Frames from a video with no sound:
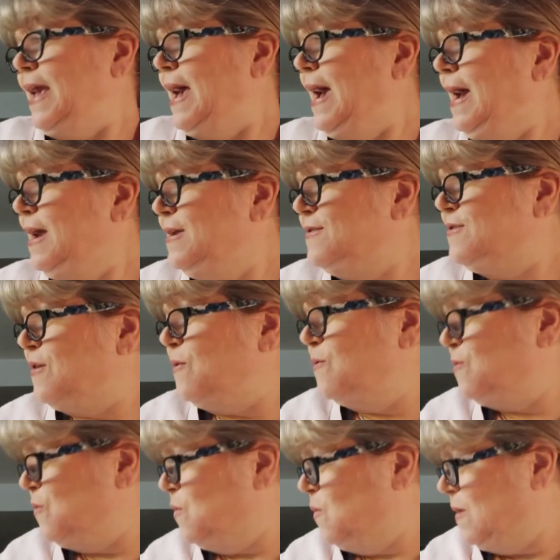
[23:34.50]
I
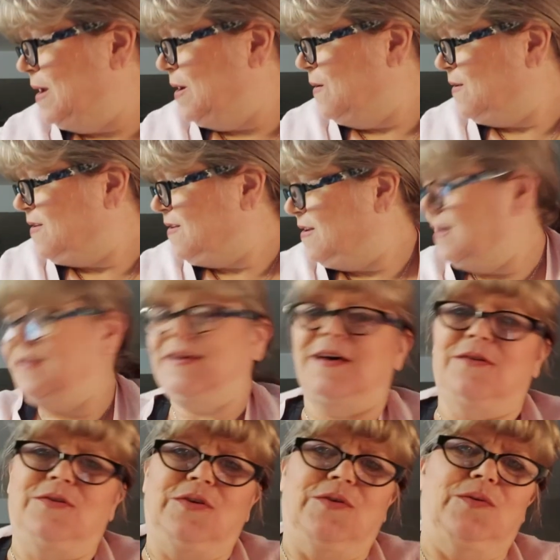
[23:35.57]
don't know what else to
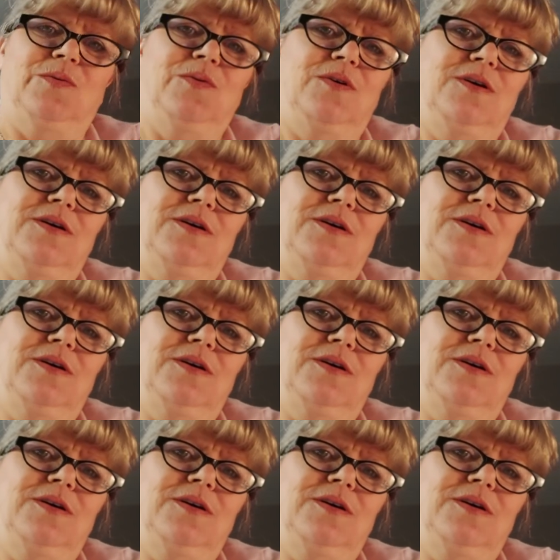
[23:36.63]
tell you.